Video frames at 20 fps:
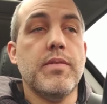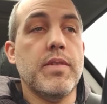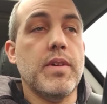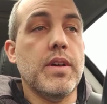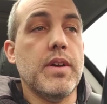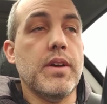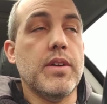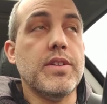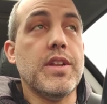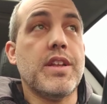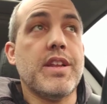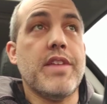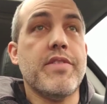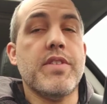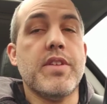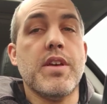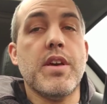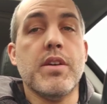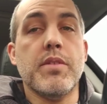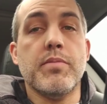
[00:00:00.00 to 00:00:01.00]
not
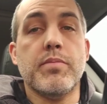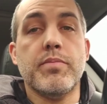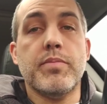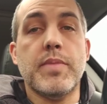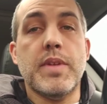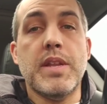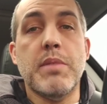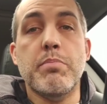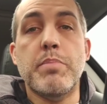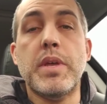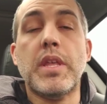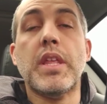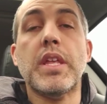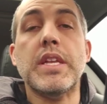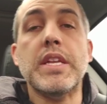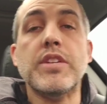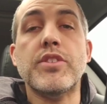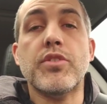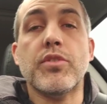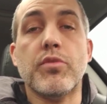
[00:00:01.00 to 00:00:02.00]
going to have an
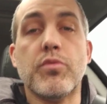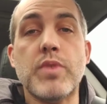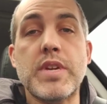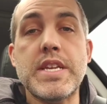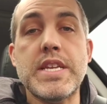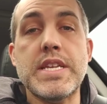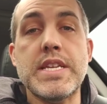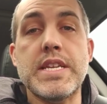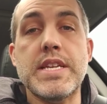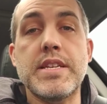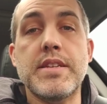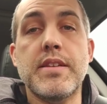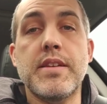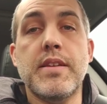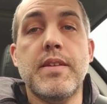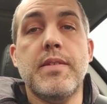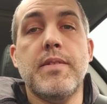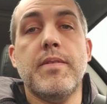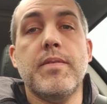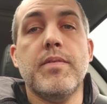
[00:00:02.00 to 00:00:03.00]
ability to read
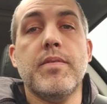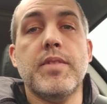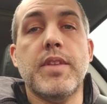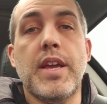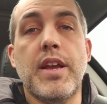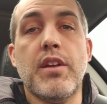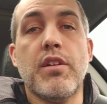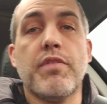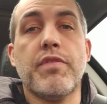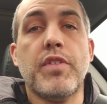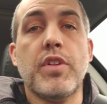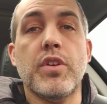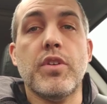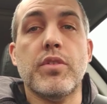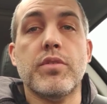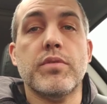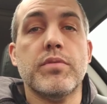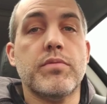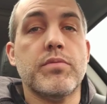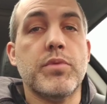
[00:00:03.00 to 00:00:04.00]
the
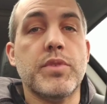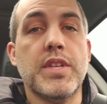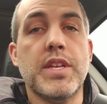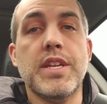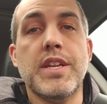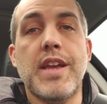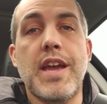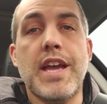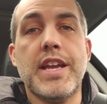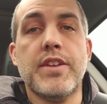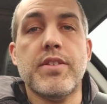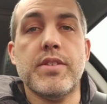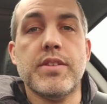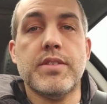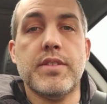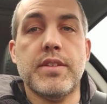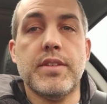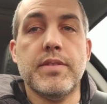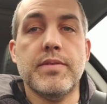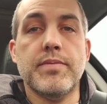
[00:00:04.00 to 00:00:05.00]
airflow with any
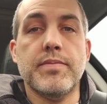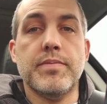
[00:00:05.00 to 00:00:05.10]
accuracy.